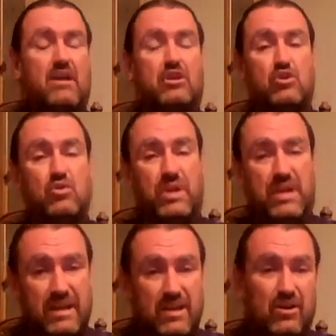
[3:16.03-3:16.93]
You
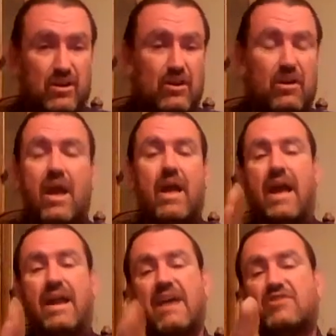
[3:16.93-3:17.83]
hear,
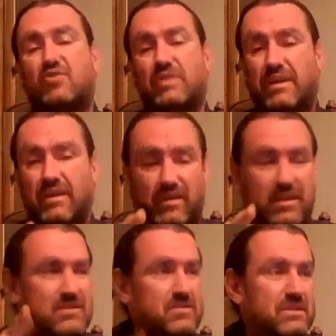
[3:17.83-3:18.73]
and actually
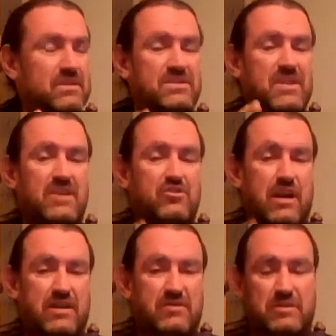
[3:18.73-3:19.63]
this
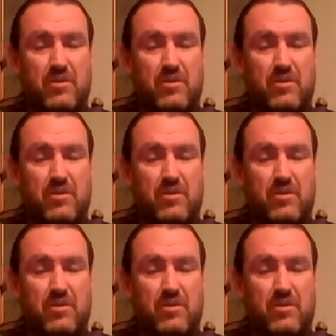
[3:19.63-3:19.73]
sidetracks me.